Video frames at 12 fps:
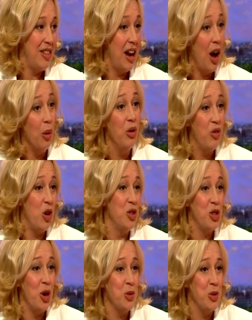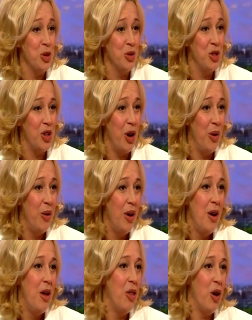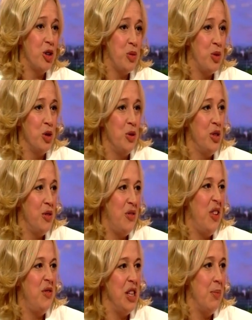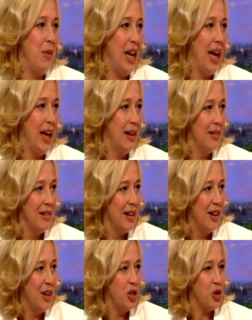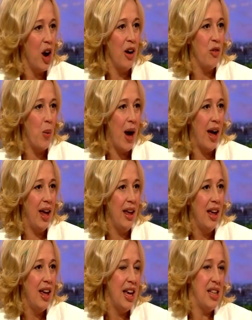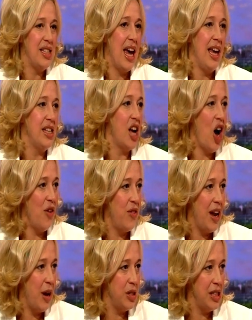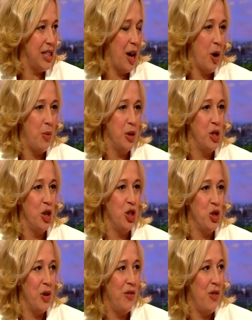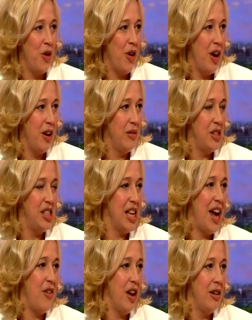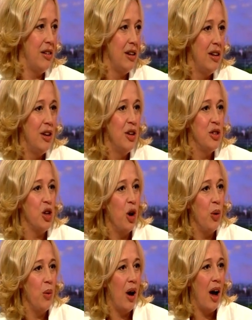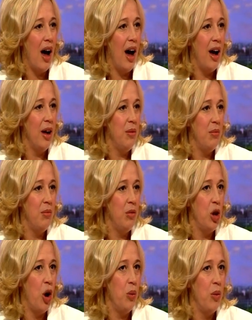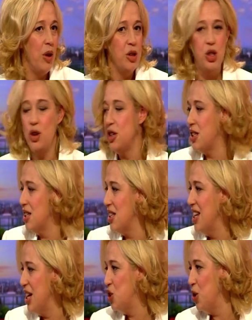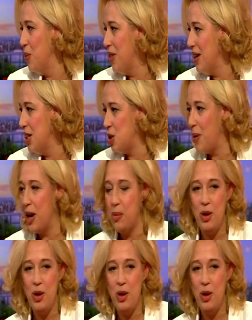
then I would have gone to hospital. So the hospital was a 15-minute drive away. It takes half an hour to set up a surgery for a caesarean. So you know, as soon as there's an issue with an independent